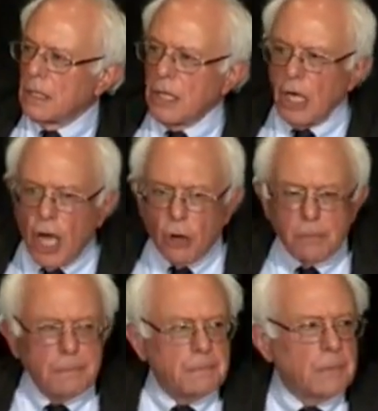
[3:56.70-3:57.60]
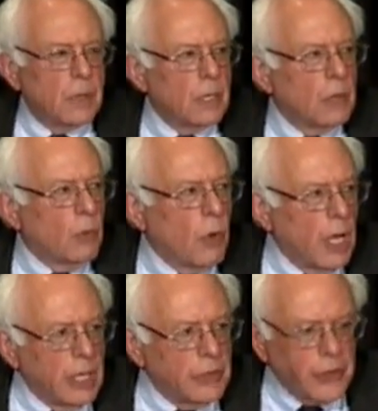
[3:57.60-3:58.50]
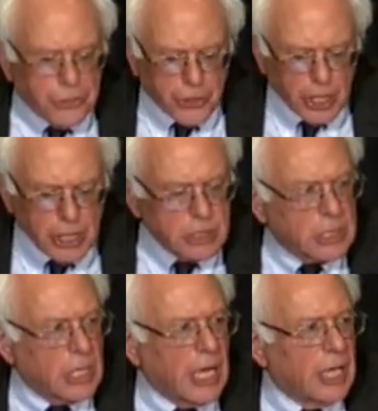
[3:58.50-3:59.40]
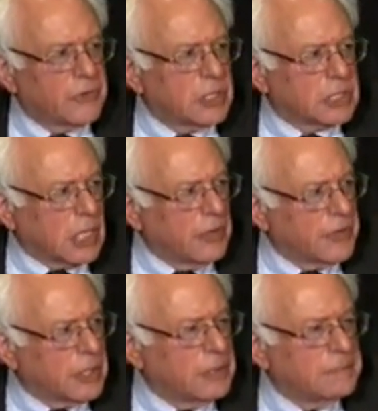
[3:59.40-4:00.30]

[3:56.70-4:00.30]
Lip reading: You know, one of the things that I have discovered